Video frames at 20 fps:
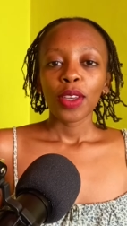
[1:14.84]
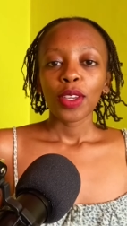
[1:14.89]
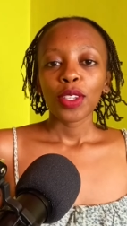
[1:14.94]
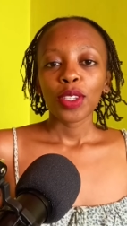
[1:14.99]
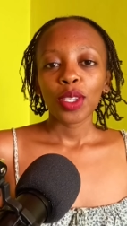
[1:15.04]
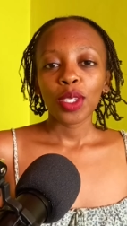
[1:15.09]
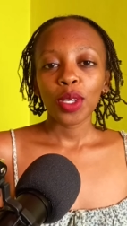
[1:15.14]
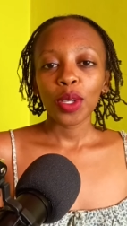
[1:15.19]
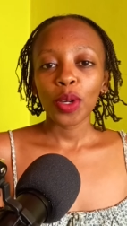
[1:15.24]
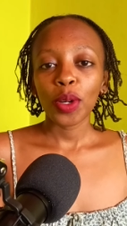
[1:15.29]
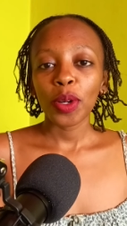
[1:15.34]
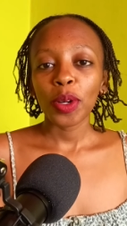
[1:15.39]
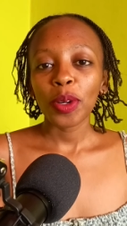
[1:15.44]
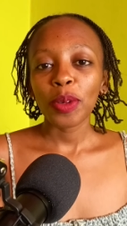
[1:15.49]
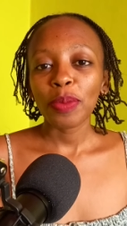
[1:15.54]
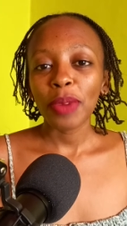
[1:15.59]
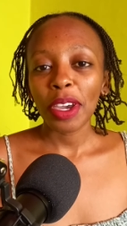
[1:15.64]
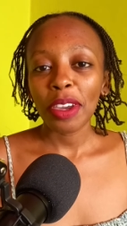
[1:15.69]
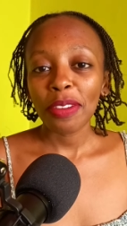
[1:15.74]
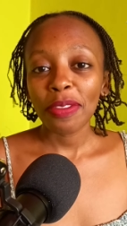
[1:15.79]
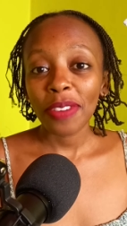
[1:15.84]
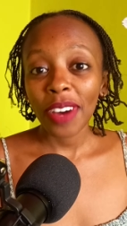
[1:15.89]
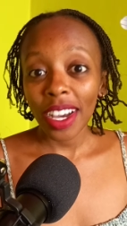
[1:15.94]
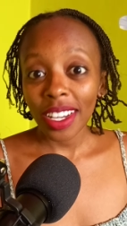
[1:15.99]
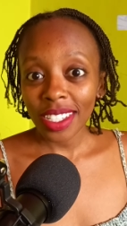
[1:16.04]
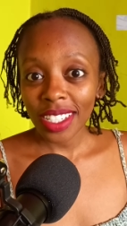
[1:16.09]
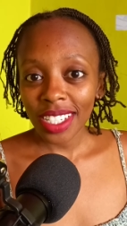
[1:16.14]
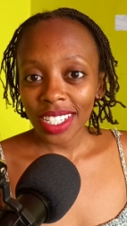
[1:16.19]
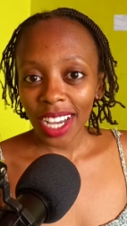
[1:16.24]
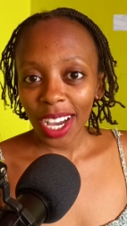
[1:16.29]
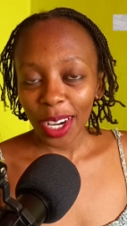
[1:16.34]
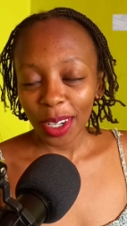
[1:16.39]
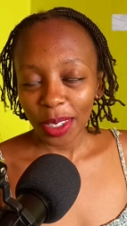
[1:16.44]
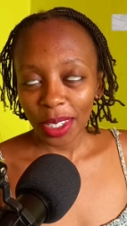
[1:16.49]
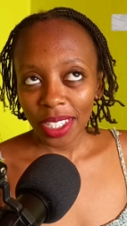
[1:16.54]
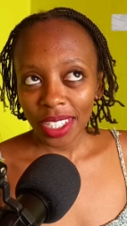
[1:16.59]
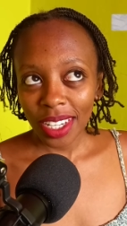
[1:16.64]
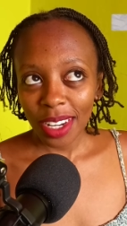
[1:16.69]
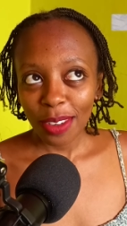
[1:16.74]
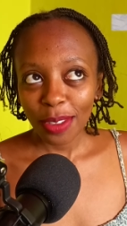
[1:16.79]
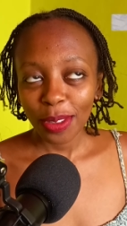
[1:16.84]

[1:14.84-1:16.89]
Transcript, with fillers: So my first out